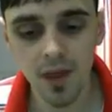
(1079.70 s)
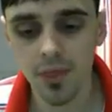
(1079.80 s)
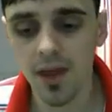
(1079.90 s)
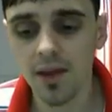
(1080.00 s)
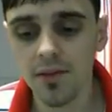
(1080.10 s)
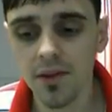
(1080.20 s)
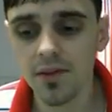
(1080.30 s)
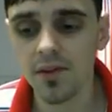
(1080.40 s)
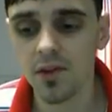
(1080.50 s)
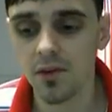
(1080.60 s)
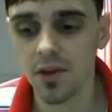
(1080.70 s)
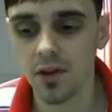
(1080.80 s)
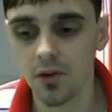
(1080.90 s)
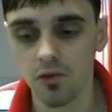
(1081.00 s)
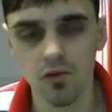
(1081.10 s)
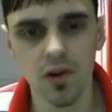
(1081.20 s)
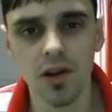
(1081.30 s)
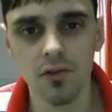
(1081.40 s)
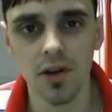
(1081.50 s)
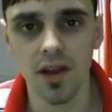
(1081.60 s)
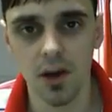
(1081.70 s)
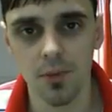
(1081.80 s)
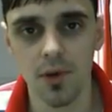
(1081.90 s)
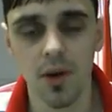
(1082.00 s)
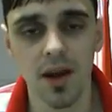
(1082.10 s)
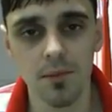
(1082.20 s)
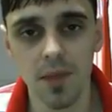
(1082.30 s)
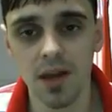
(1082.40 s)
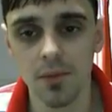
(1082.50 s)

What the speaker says: then this is something that can really, really help you out in many,